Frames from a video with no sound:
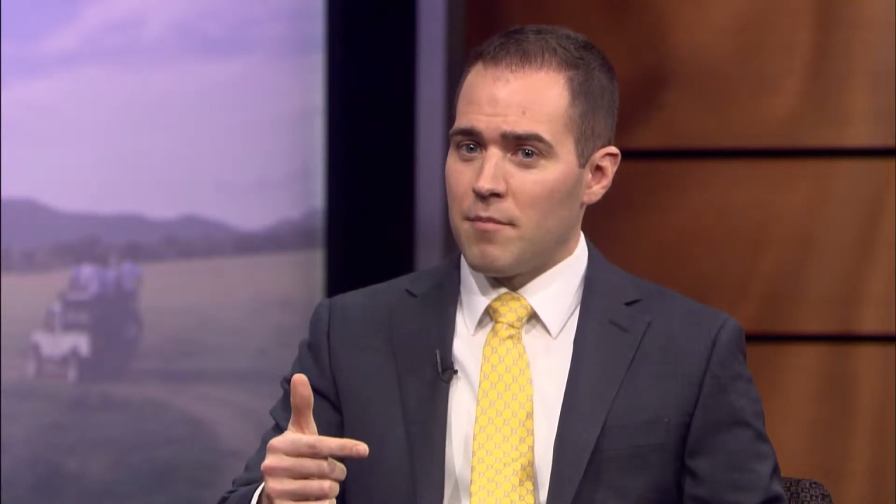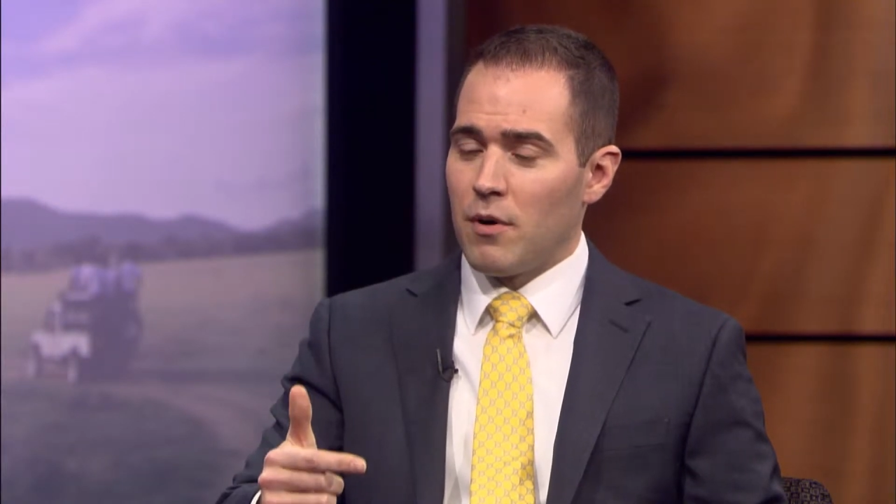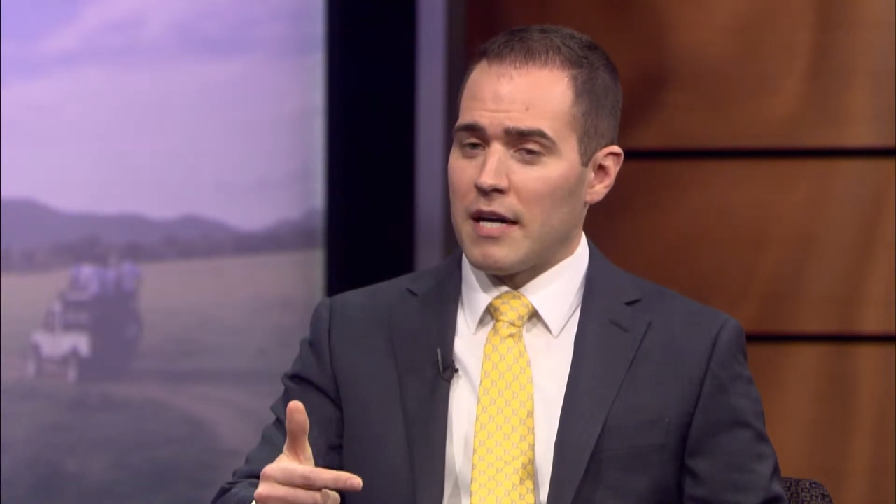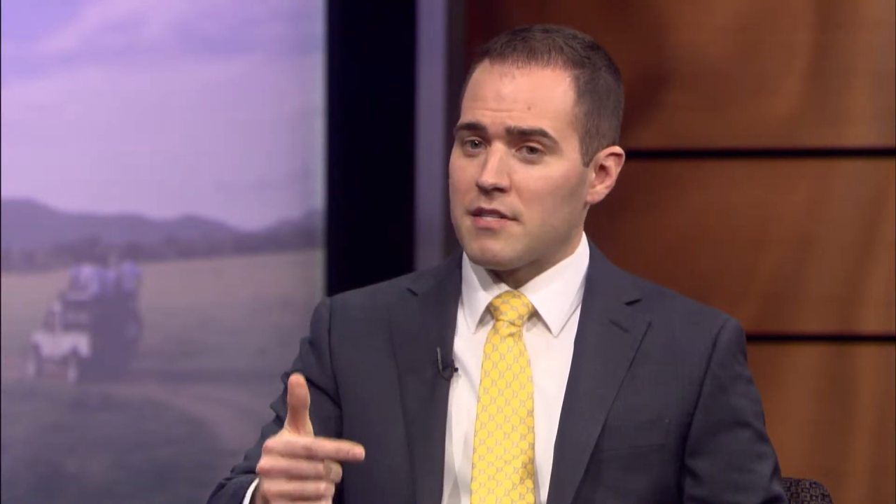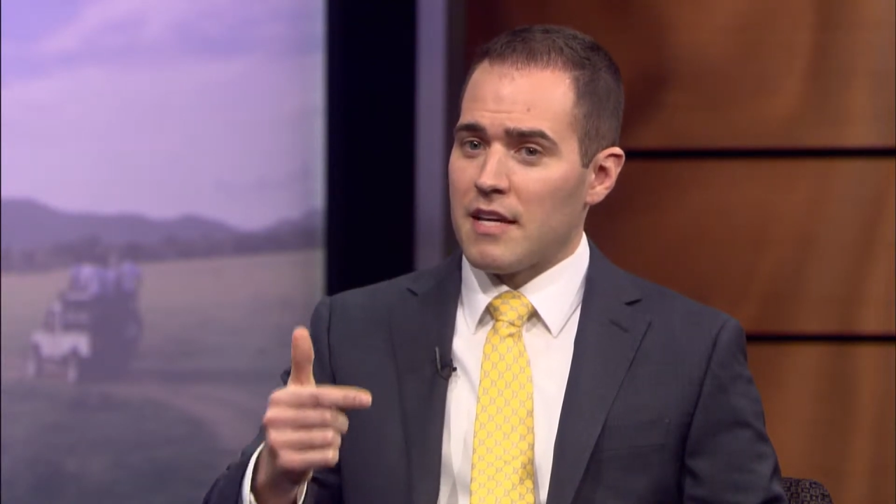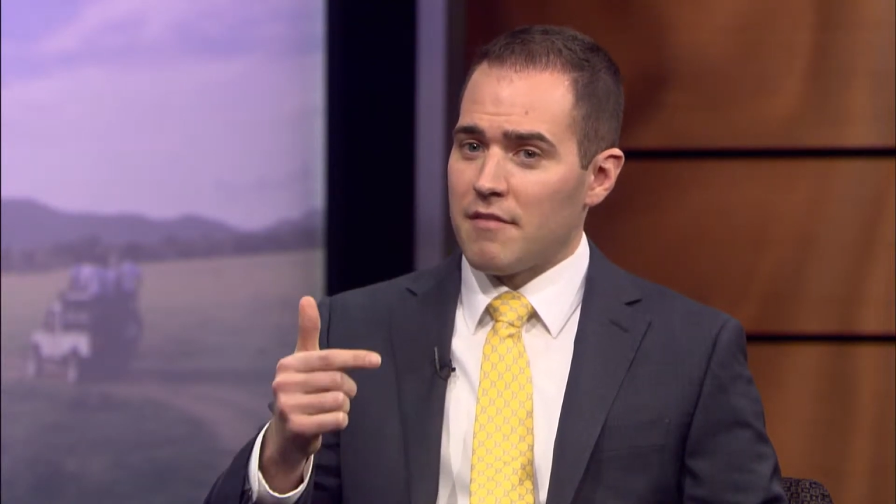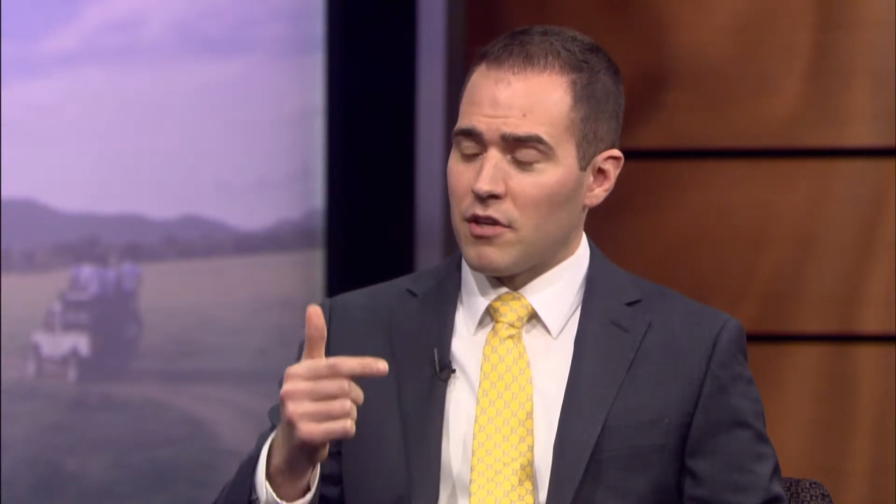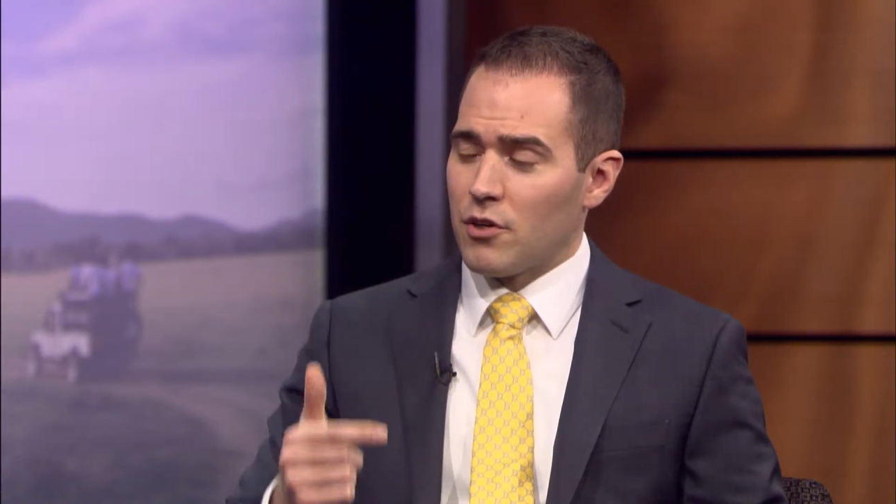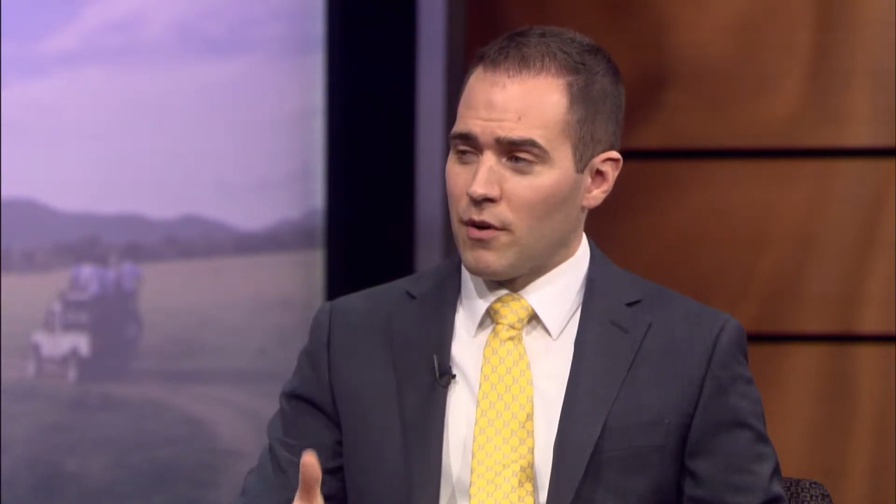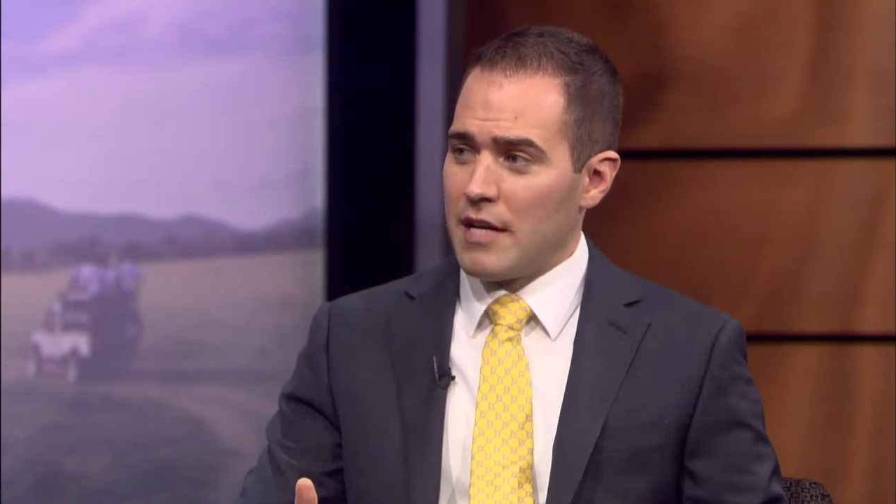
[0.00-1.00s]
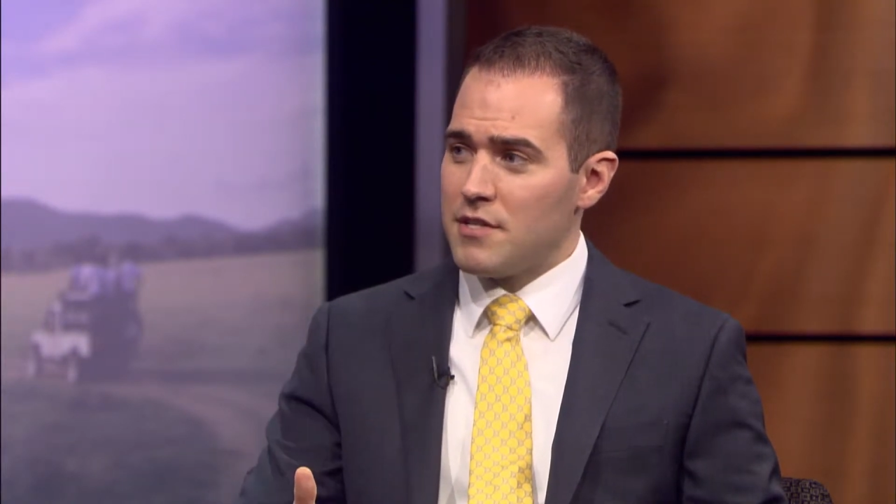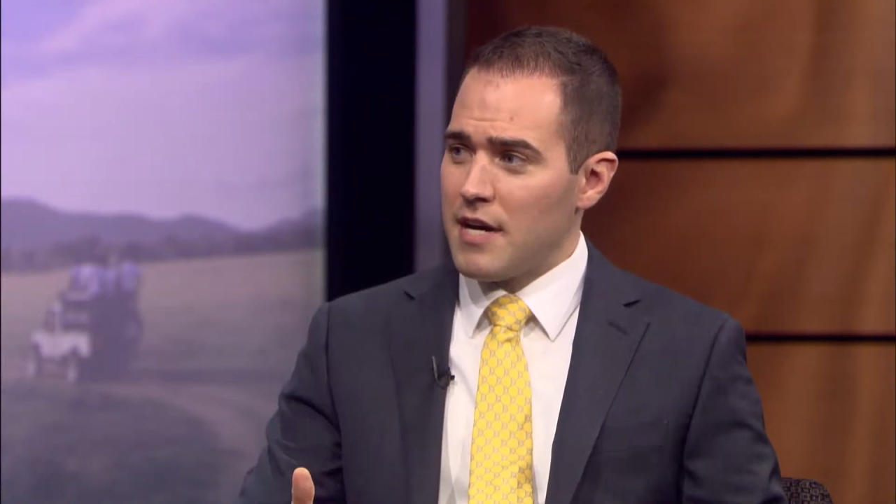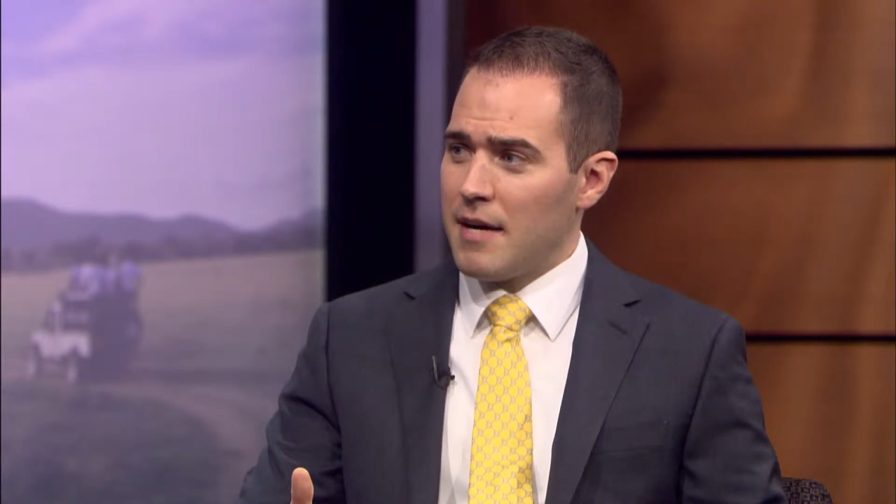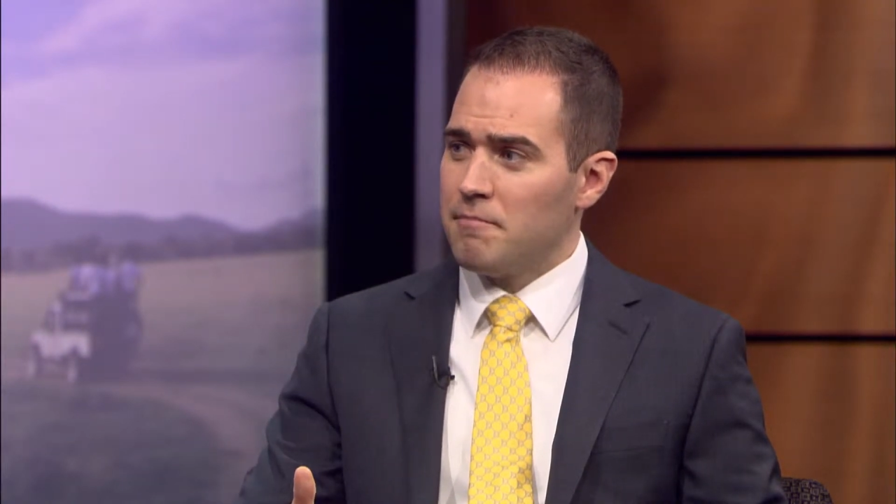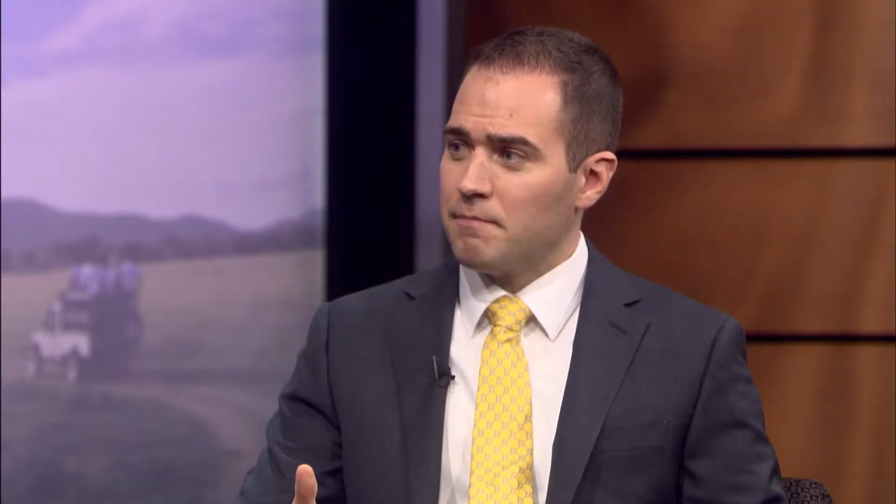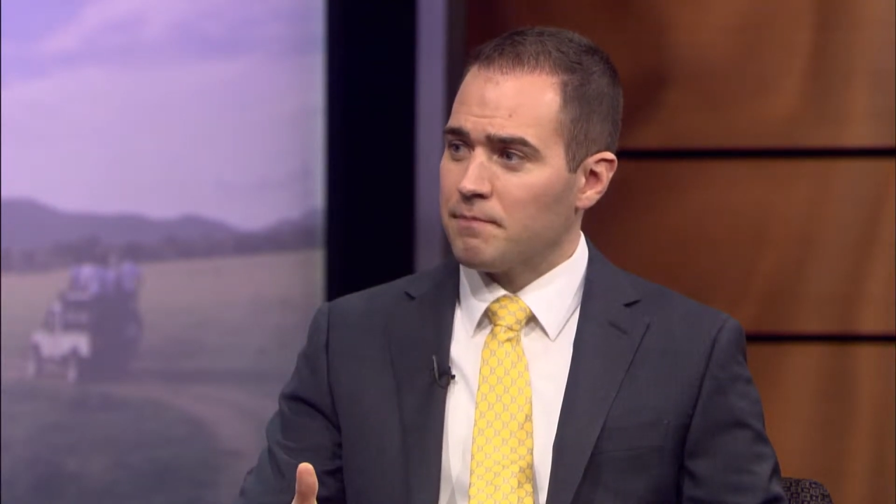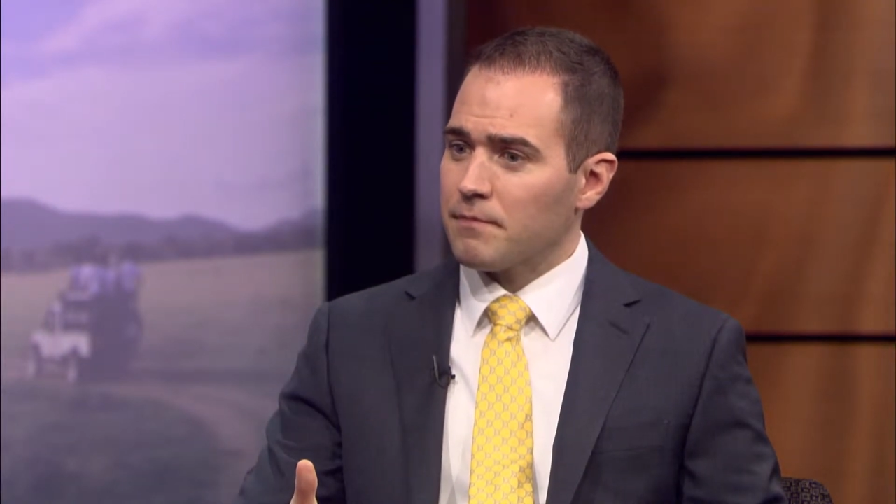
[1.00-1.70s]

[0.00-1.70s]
who actually have a great job,